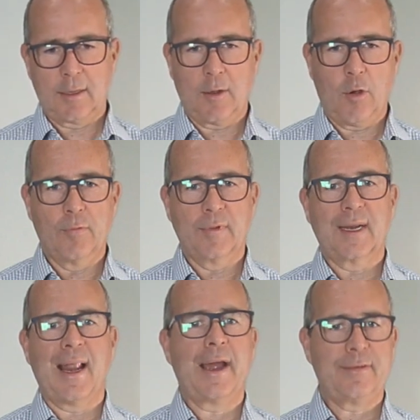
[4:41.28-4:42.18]
over the
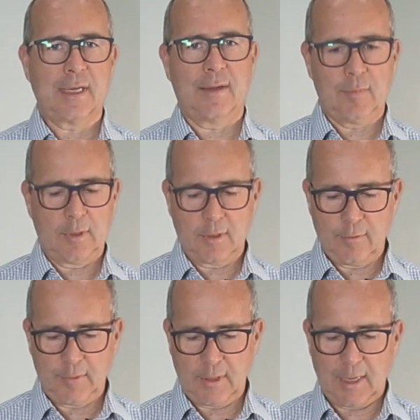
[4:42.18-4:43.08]
lifetime of the
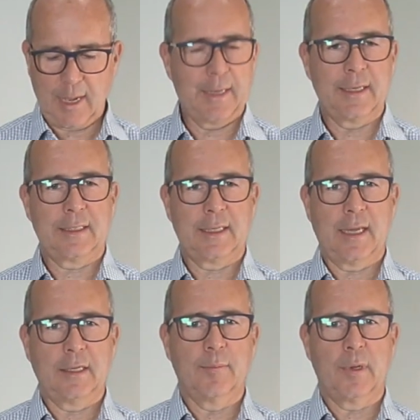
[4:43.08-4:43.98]
glove, you're likely to
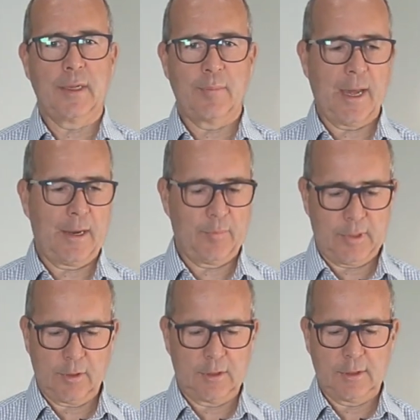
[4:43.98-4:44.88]
get your money back
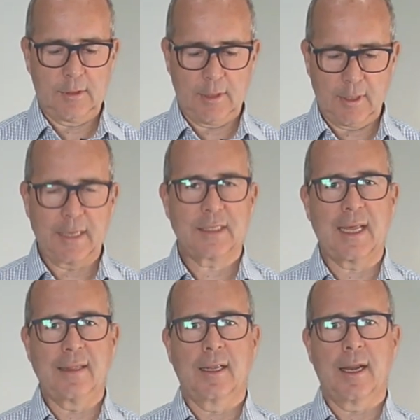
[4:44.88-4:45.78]
because you'll
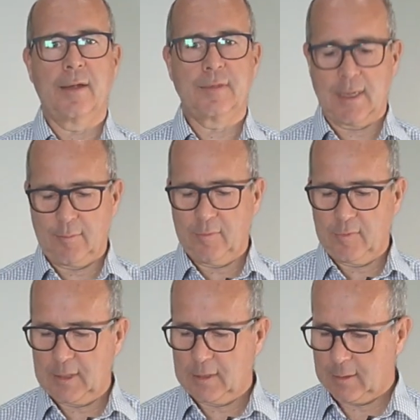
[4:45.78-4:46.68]
extend the lifetime of
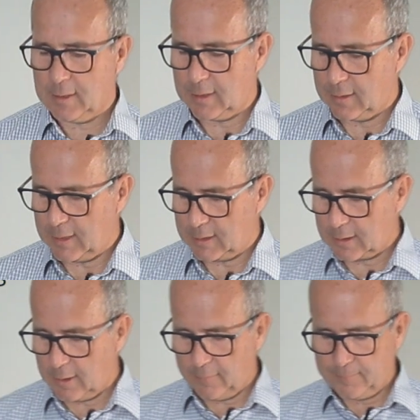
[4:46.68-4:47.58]
this
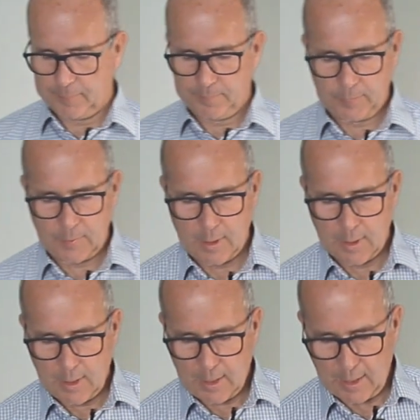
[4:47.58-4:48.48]
glove.
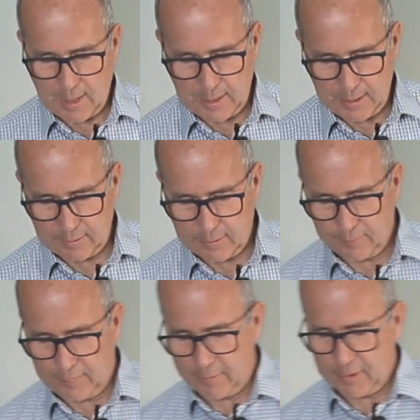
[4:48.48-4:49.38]
And
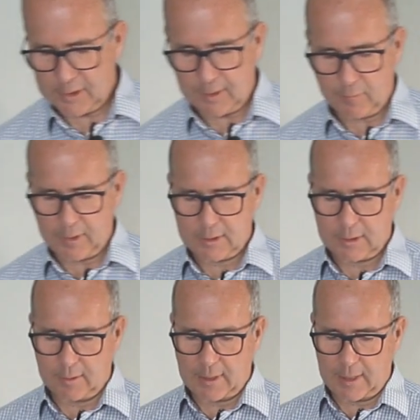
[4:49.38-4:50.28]
very similar
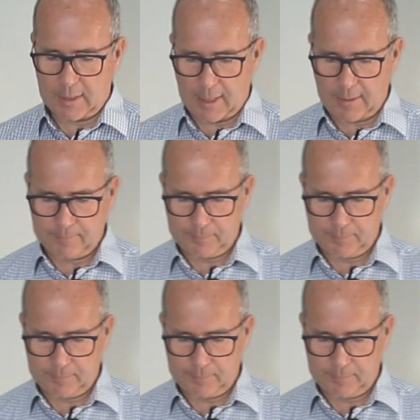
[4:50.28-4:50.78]
to the